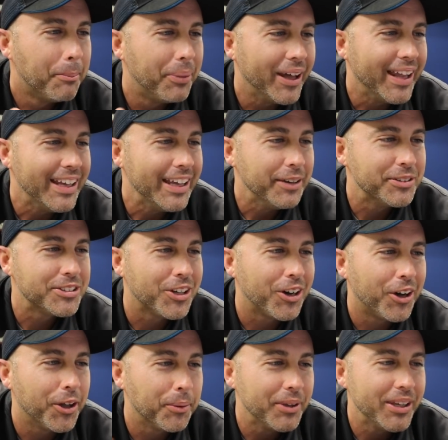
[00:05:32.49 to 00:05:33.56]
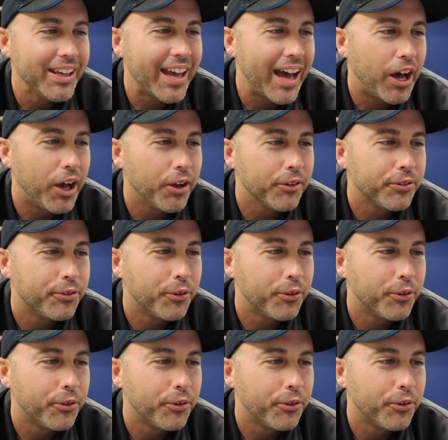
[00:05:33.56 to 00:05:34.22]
But he was calling me out